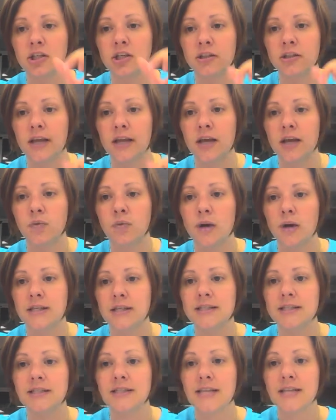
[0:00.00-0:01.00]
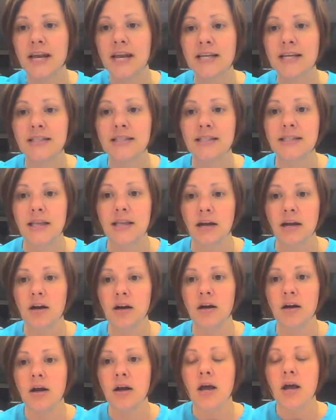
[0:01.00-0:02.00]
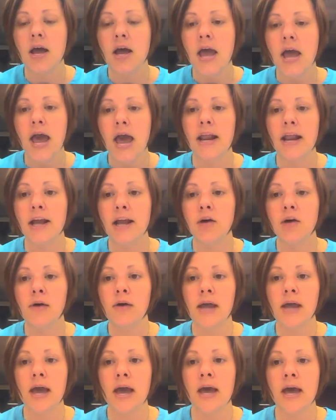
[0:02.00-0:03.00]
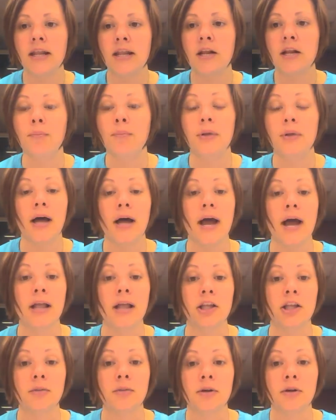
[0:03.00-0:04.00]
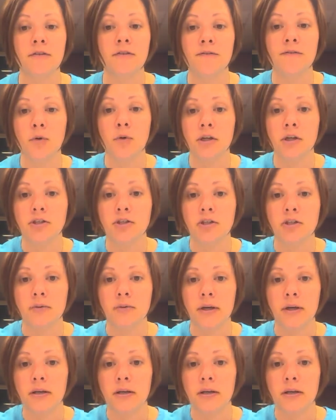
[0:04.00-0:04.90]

land where it stays there. And I go ahead and apply a little bit of force to it.